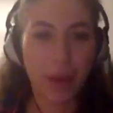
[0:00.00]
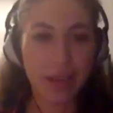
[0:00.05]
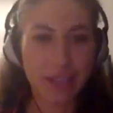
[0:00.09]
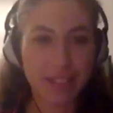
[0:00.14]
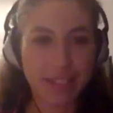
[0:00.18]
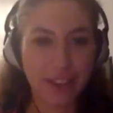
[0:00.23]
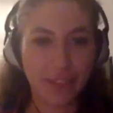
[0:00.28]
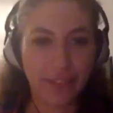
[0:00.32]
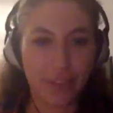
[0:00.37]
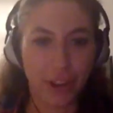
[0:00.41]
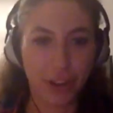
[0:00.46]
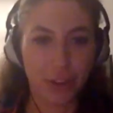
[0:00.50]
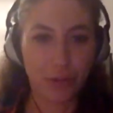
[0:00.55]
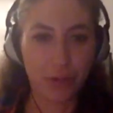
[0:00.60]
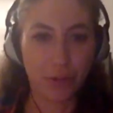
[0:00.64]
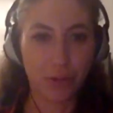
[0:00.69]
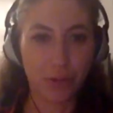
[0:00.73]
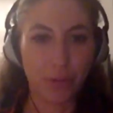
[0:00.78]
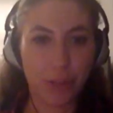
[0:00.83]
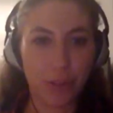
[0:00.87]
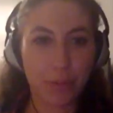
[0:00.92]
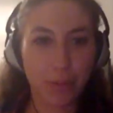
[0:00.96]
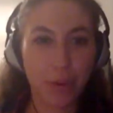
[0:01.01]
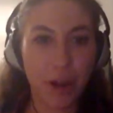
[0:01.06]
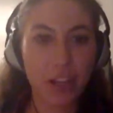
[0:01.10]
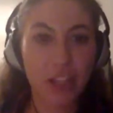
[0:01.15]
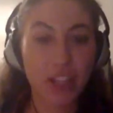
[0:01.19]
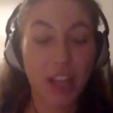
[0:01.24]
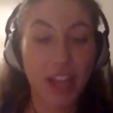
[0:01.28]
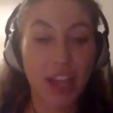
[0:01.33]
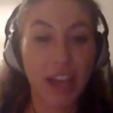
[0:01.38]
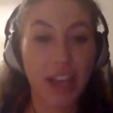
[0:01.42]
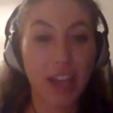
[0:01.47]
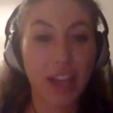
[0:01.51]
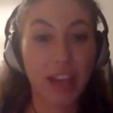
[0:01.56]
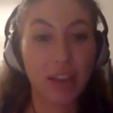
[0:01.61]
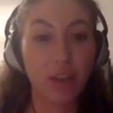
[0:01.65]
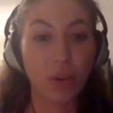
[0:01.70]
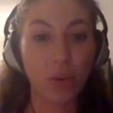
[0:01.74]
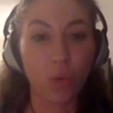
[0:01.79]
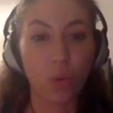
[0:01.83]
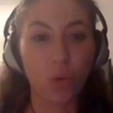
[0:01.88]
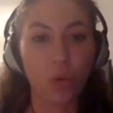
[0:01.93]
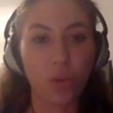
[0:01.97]
myself under all this pressure
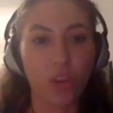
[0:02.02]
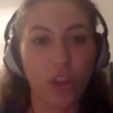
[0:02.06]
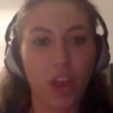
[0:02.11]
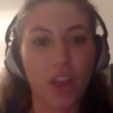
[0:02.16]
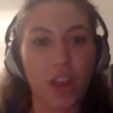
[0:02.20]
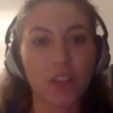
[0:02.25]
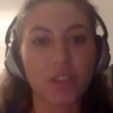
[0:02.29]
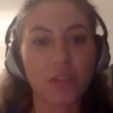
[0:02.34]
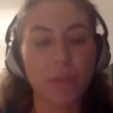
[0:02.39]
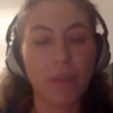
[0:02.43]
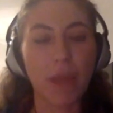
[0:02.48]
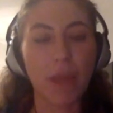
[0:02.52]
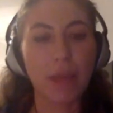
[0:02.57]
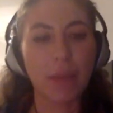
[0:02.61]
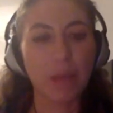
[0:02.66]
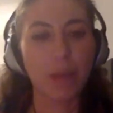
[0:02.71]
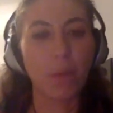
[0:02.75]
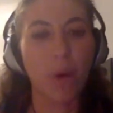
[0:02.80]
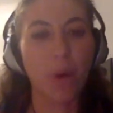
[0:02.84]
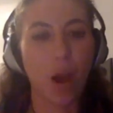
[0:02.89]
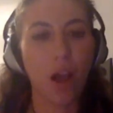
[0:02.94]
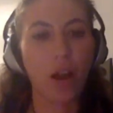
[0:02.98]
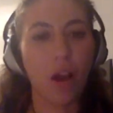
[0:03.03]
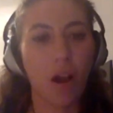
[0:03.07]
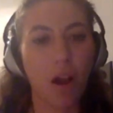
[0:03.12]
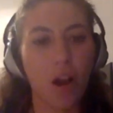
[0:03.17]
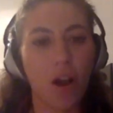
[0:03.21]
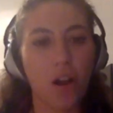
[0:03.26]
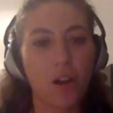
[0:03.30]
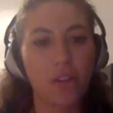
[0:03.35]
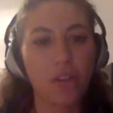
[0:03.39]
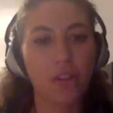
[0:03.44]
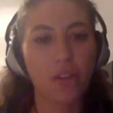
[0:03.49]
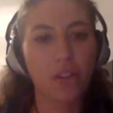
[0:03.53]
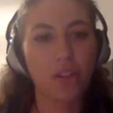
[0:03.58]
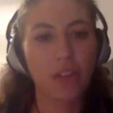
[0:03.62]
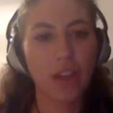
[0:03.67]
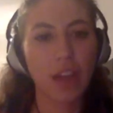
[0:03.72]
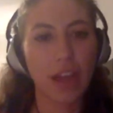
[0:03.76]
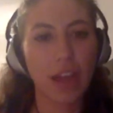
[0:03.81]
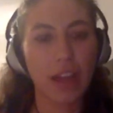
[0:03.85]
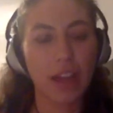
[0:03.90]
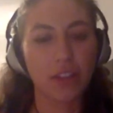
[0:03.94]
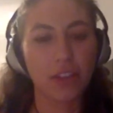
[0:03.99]
in order to make me work hard
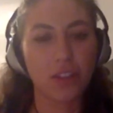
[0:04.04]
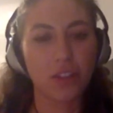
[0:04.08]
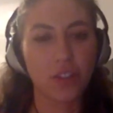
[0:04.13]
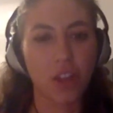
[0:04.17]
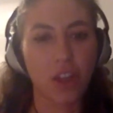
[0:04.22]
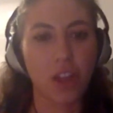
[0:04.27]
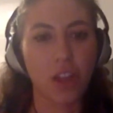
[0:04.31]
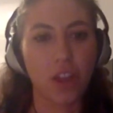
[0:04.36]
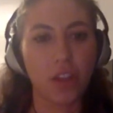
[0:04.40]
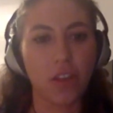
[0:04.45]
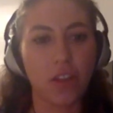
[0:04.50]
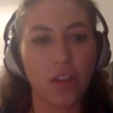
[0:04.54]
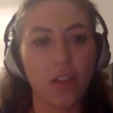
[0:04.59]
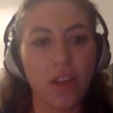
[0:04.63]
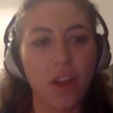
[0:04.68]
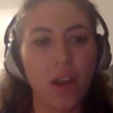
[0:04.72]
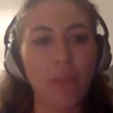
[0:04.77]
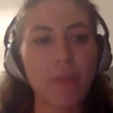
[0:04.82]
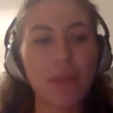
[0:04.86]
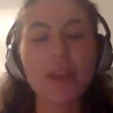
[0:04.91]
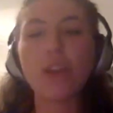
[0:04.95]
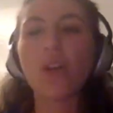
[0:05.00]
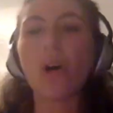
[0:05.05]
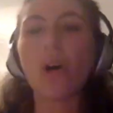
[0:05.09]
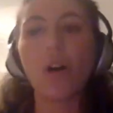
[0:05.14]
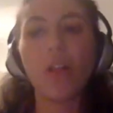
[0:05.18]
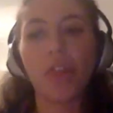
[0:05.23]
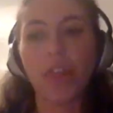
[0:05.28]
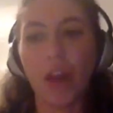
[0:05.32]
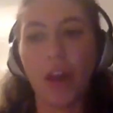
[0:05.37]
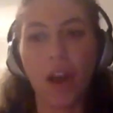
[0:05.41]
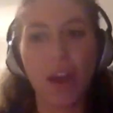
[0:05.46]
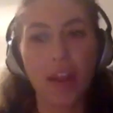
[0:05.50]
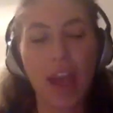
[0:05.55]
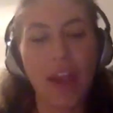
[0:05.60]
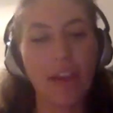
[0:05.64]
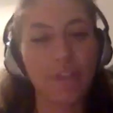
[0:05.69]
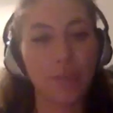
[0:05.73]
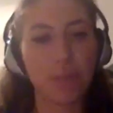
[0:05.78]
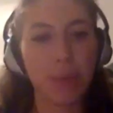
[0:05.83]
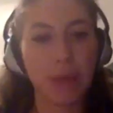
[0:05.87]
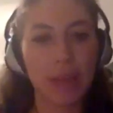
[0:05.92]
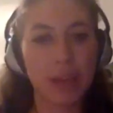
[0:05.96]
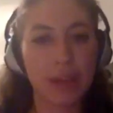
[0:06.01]
and do. I mean, not that I'd
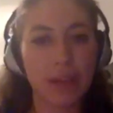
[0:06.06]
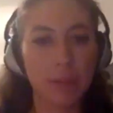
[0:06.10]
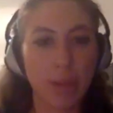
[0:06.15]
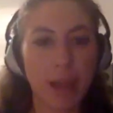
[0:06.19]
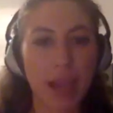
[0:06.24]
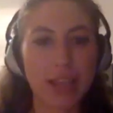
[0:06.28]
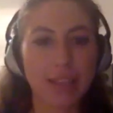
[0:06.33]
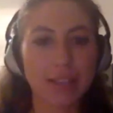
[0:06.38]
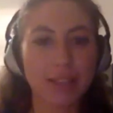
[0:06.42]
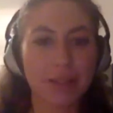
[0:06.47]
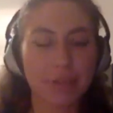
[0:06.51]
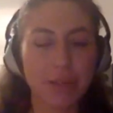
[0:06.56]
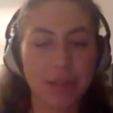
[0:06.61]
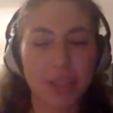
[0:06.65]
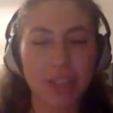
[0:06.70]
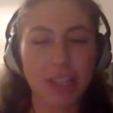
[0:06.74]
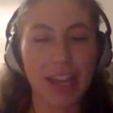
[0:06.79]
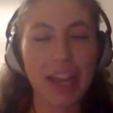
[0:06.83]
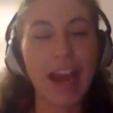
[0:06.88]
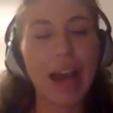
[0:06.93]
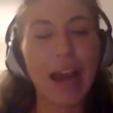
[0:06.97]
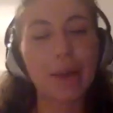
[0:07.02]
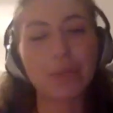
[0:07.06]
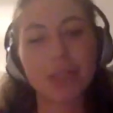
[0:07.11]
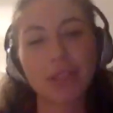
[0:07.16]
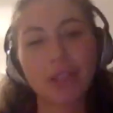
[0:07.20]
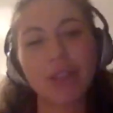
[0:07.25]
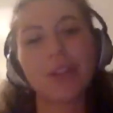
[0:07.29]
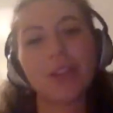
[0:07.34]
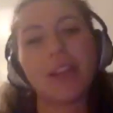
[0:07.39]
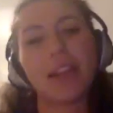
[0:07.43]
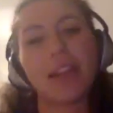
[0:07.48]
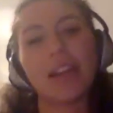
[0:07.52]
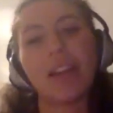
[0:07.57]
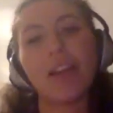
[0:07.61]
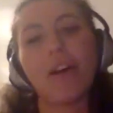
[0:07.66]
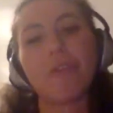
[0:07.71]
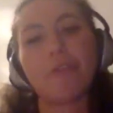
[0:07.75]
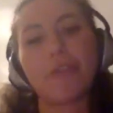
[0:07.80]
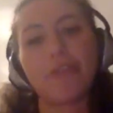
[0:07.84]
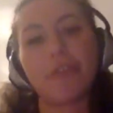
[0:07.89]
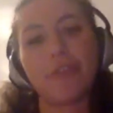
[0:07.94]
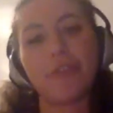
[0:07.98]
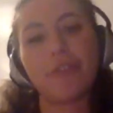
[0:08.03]
ever be complacent, because I absolutely
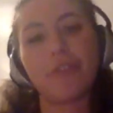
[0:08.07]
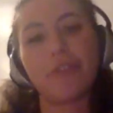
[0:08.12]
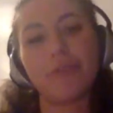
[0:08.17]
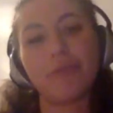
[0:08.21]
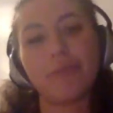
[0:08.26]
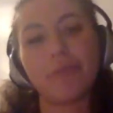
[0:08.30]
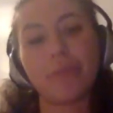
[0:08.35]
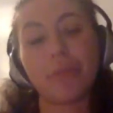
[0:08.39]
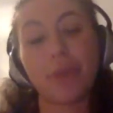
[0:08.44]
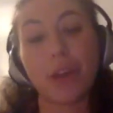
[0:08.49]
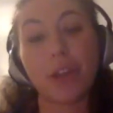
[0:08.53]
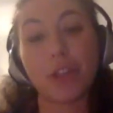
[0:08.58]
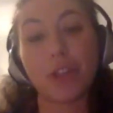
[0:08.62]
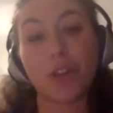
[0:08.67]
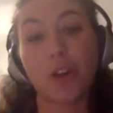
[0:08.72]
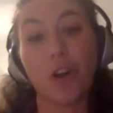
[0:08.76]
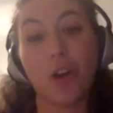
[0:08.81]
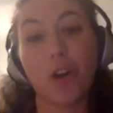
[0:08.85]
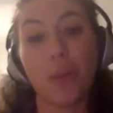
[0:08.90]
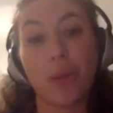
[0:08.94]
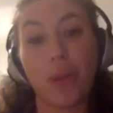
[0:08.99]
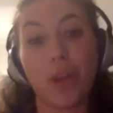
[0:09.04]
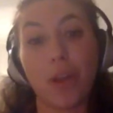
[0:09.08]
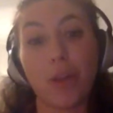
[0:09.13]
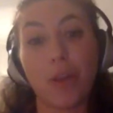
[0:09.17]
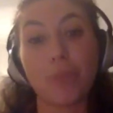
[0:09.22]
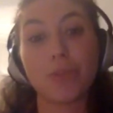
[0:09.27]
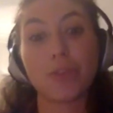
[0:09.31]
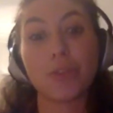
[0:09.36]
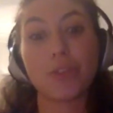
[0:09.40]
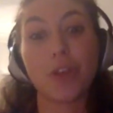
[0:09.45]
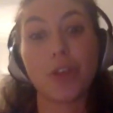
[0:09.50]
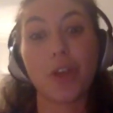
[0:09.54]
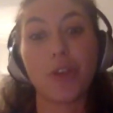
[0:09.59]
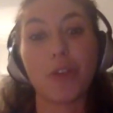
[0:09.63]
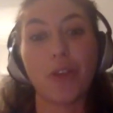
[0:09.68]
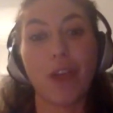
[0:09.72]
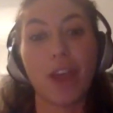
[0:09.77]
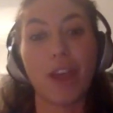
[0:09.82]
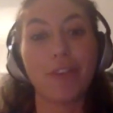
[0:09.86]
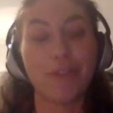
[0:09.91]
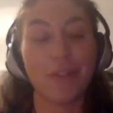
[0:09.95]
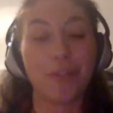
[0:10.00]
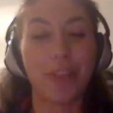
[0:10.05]
love my job, and I'm so
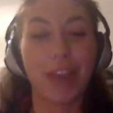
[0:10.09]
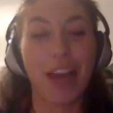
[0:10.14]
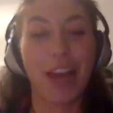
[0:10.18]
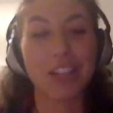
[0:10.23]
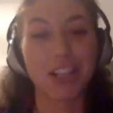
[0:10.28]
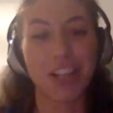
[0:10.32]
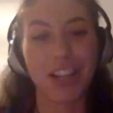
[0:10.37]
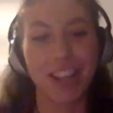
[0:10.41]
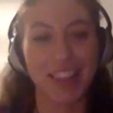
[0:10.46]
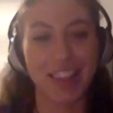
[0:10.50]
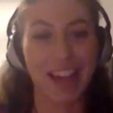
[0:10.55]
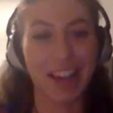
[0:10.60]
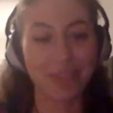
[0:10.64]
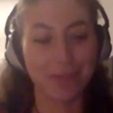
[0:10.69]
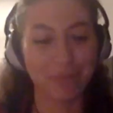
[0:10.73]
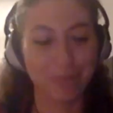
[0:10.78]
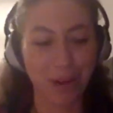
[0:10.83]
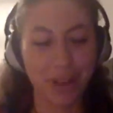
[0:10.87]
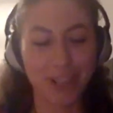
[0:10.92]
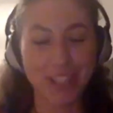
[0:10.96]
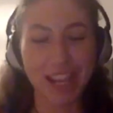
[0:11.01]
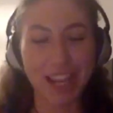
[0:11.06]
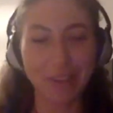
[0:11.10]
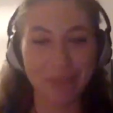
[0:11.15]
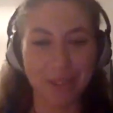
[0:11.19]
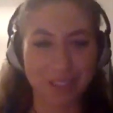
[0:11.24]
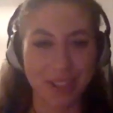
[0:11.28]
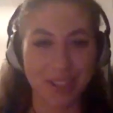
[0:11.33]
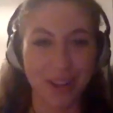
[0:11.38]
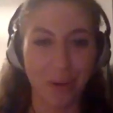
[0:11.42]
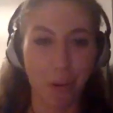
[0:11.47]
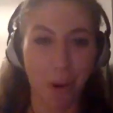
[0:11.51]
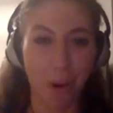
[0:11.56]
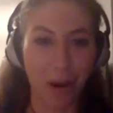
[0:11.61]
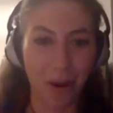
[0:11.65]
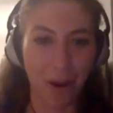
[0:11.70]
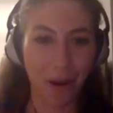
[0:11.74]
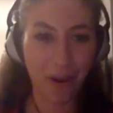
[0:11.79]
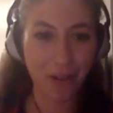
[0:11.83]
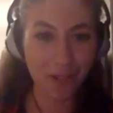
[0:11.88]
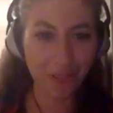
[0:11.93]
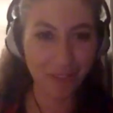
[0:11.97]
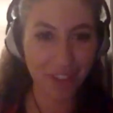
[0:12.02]
grateful that actually that project wasn't a one-off.